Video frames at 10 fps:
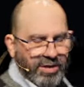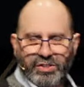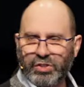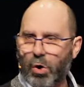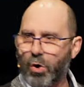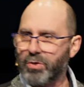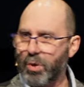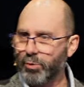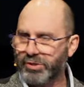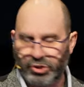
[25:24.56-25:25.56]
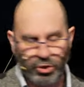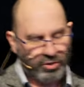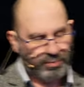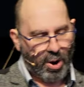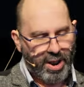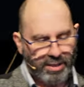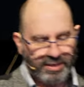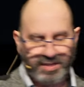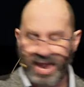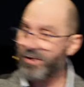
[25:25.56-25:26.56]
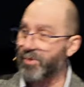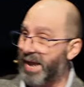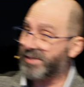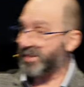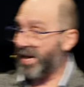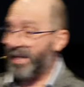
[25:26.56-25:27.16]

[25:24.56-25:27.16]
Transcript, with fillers: a song that was used by Alexander, and actually